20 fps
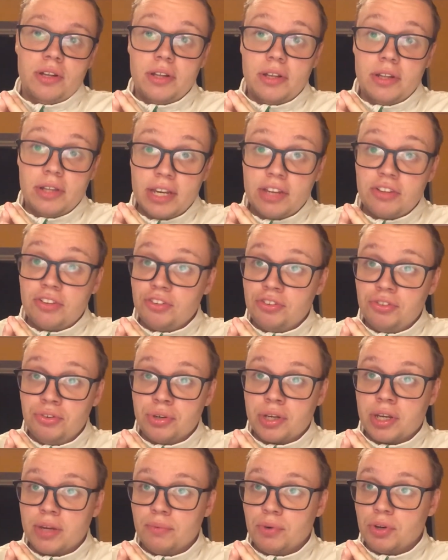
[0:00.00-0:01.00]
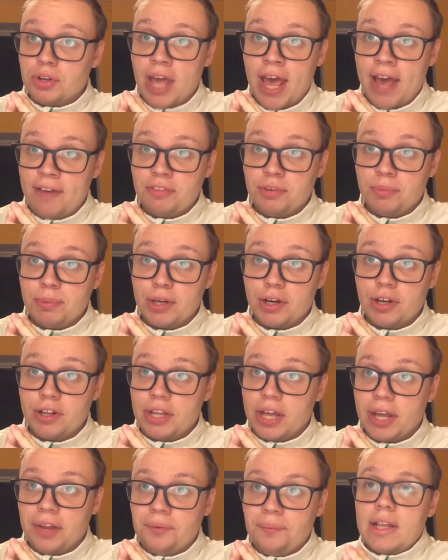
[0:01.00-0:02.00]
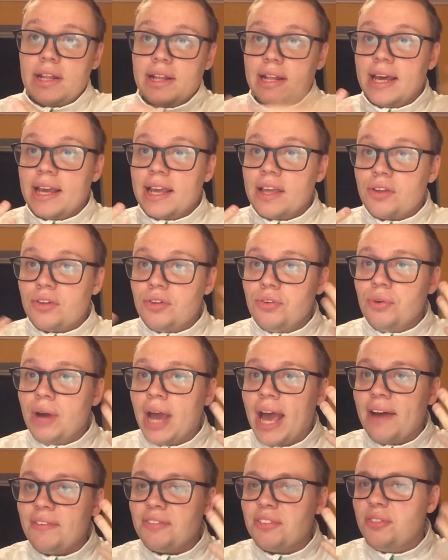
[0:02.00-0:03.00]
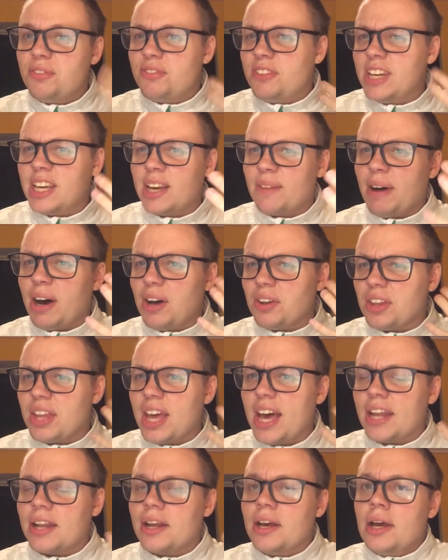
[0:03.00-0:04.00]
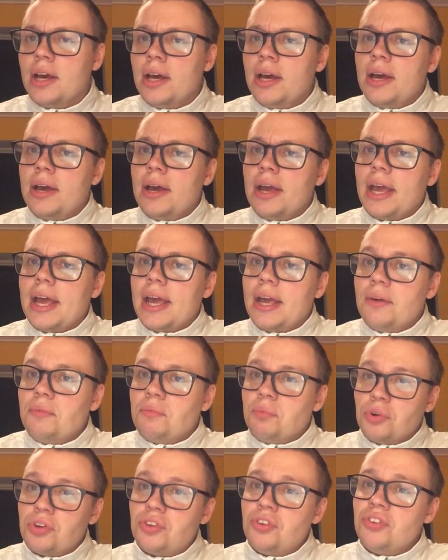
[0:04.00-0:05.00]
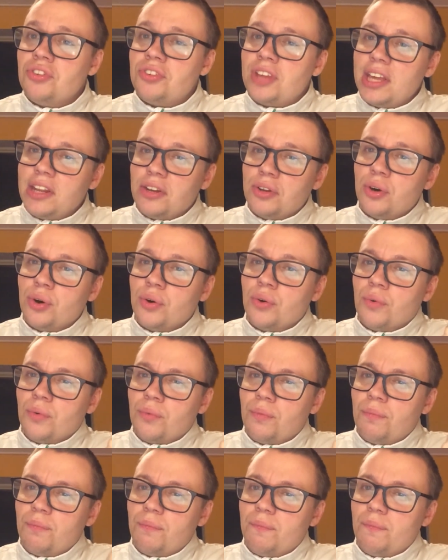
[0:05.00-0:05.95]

Nick Suzuki would have to be on that. And like, you have to think about that. Would you say no?